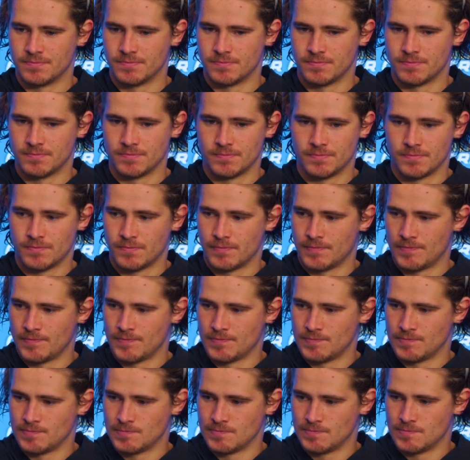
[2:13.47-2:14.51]
Why do you think
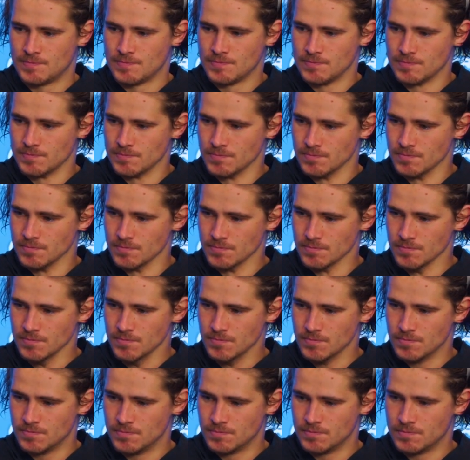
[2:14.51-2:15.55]
games always
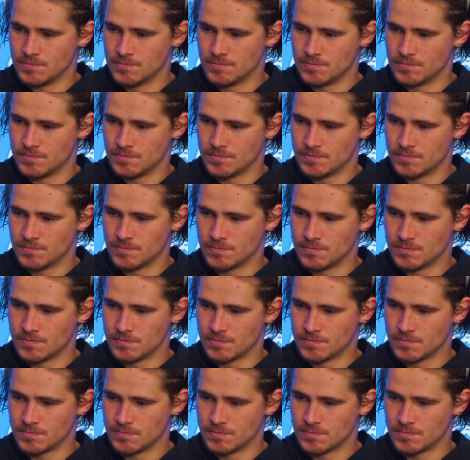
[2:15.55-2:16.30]
come down to a final